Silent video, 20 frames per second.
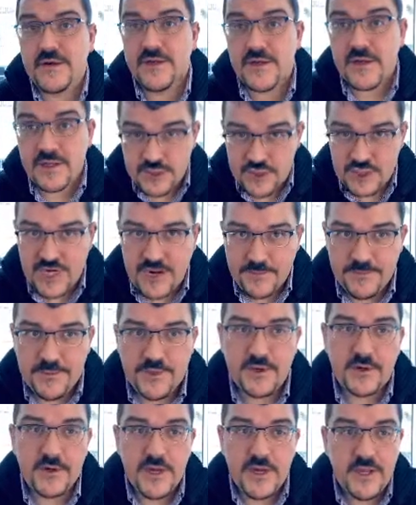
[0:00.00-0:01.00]
a
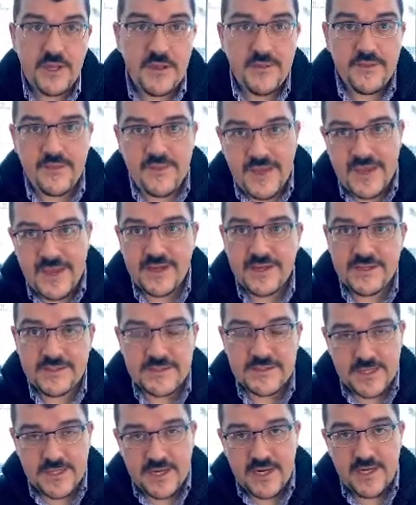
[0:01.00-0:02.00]
chapter. That is
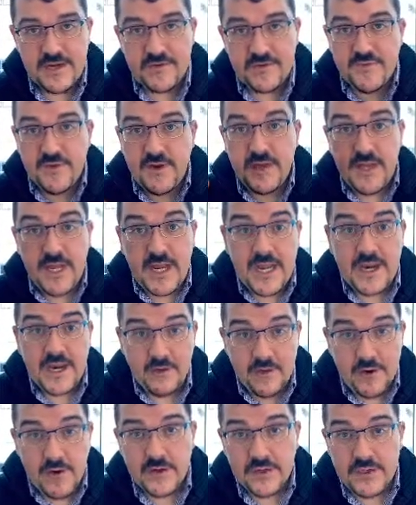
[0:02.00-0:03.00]
the kind of
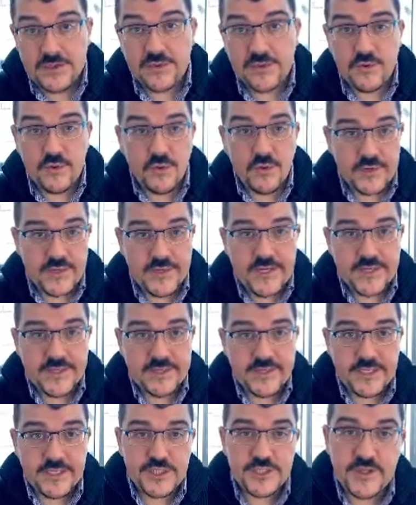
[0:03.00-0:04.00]
hierarchical
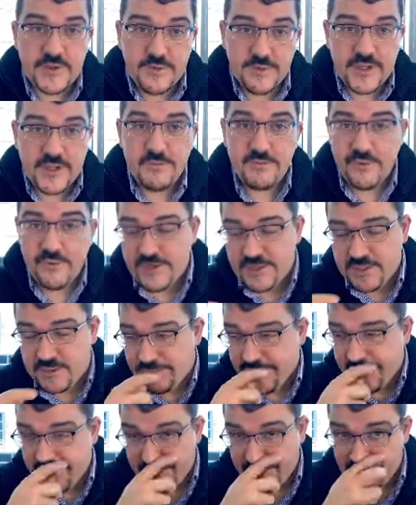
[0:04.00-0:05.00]
organization that we can bring to
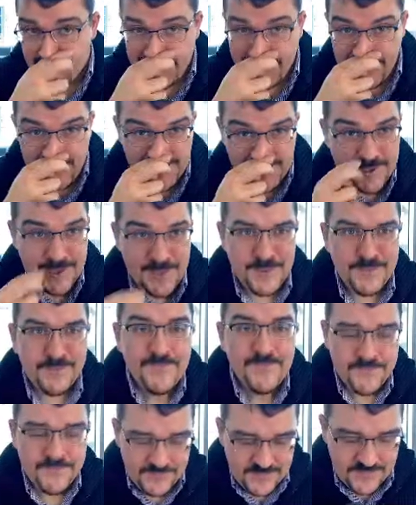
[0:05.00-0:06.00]
Python code.
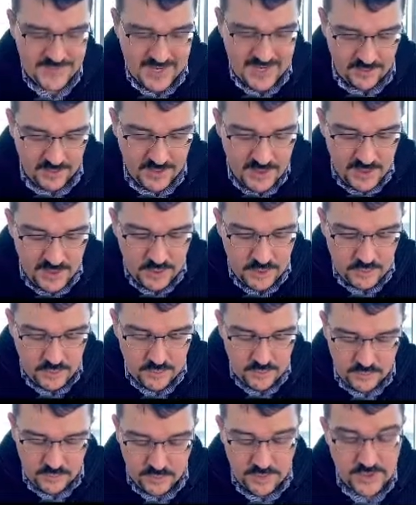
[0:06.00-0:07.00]
Now,
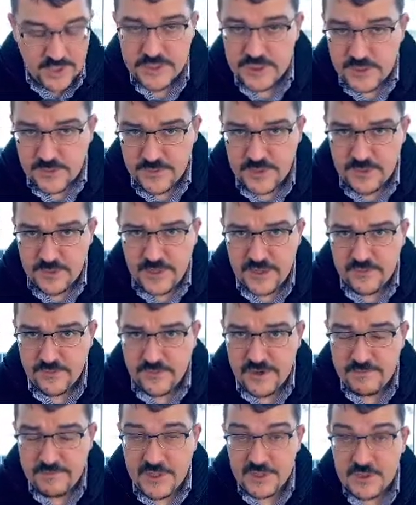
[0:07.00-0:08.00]
we're not showing you how to
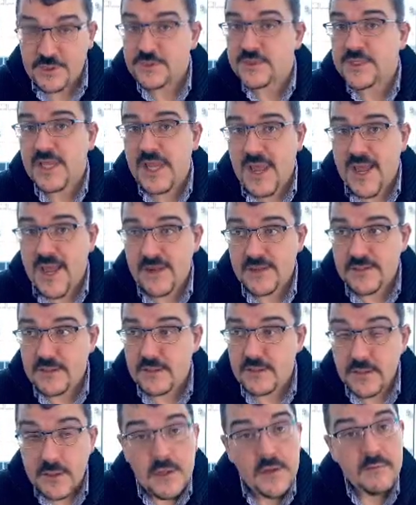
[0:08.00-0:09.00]
write modules yet,
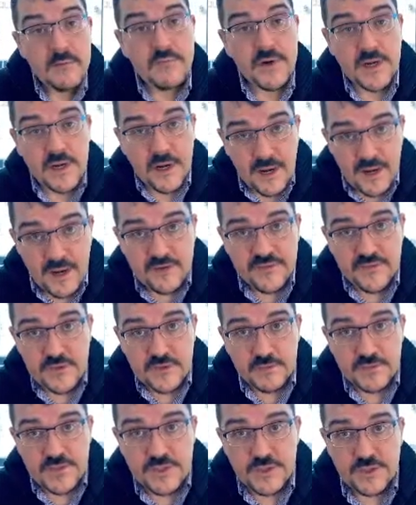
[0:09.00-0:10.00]
but after the
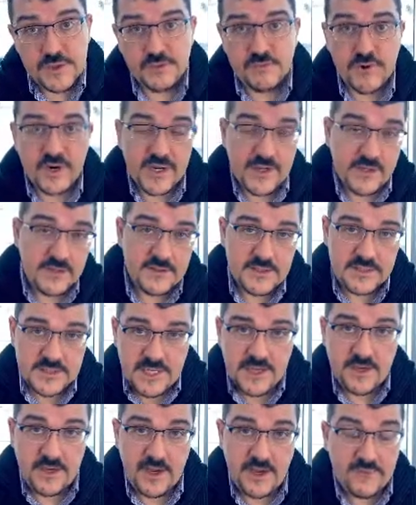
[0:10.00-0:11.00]
midterm break in the
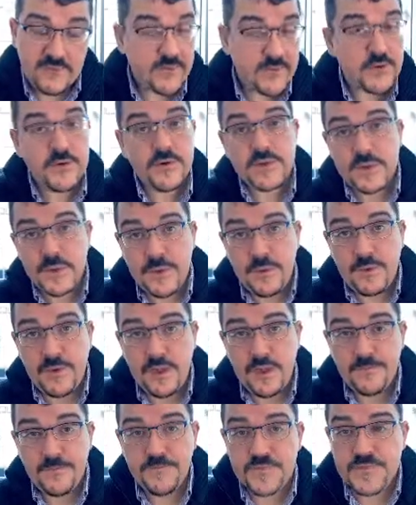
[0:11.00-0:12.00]
second half of the course, we
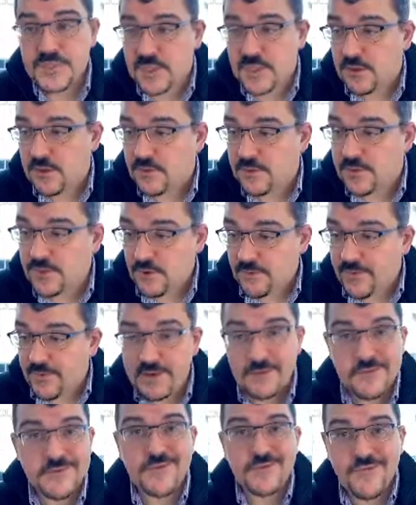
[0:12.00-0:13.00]
will. So you'll be
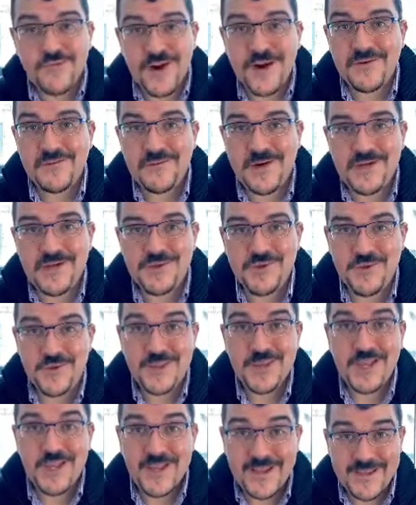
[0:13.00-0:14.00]
able to write a module
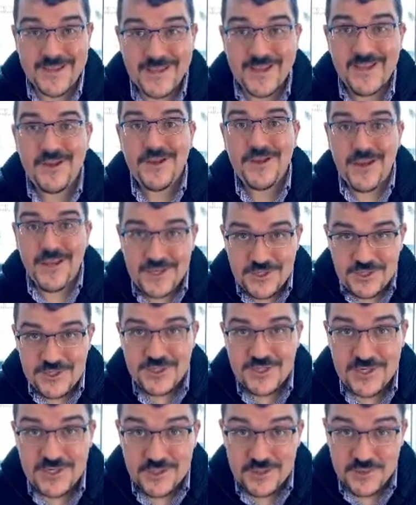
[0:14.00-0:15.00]
like
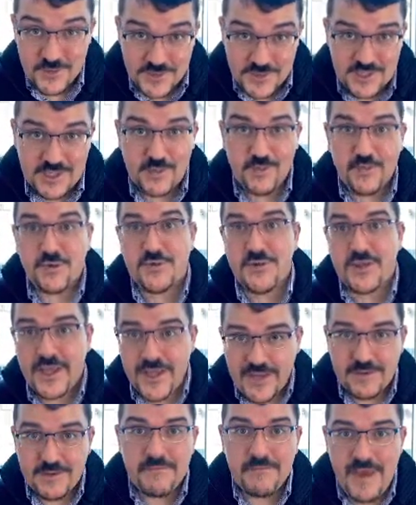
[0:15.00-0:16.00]
NG1020 or
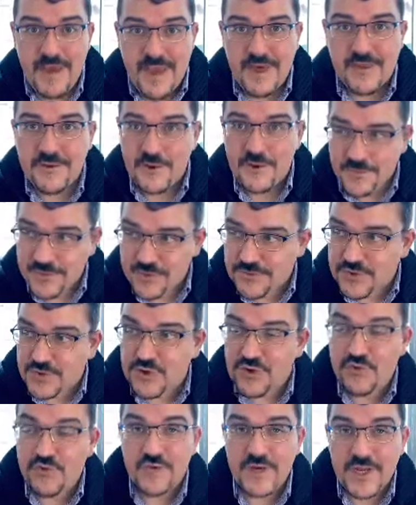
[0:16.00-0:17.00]
like math. You'll be able to
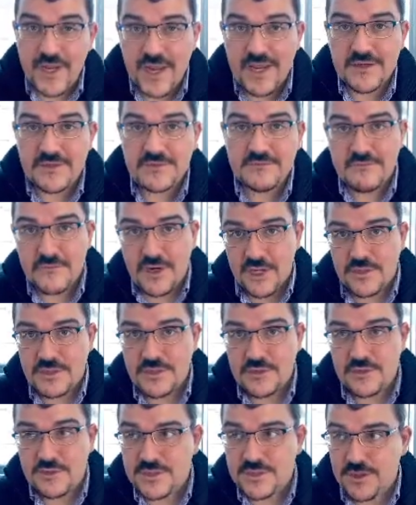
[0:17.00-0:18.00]
create
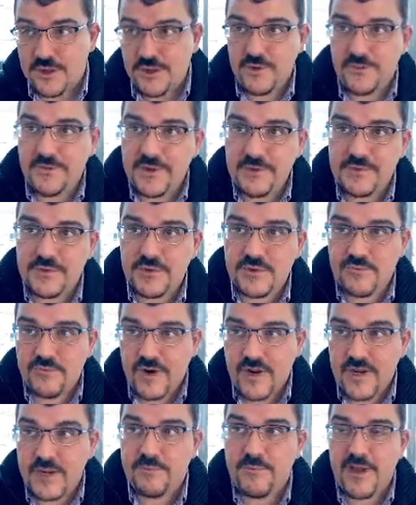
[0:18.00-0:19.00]
modules and you'll be able to
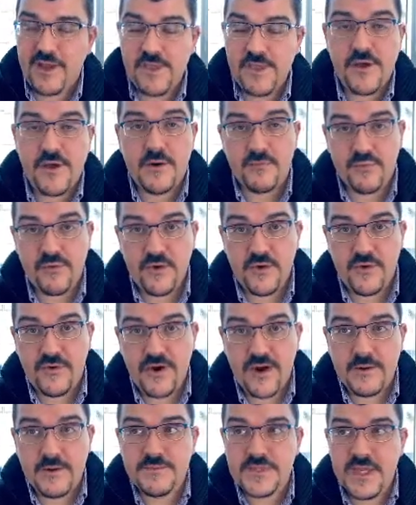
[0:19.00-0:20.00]
write Python
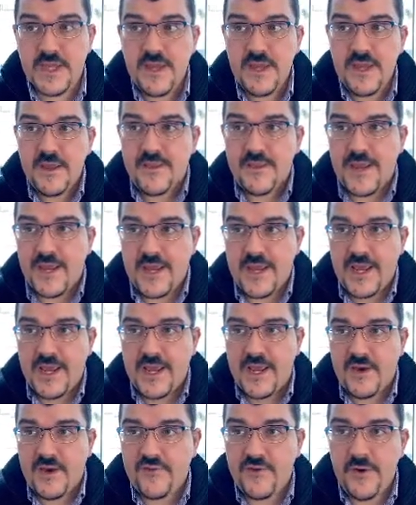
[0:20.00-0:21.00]
programs that
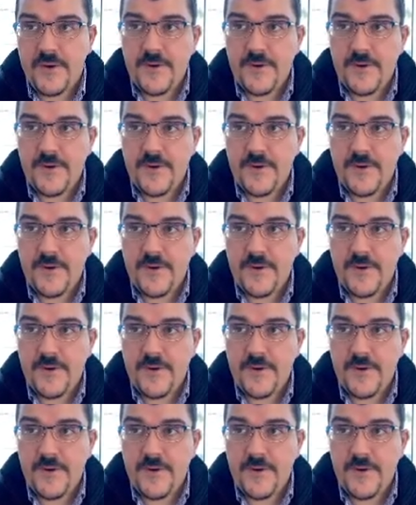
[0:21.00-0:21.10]
have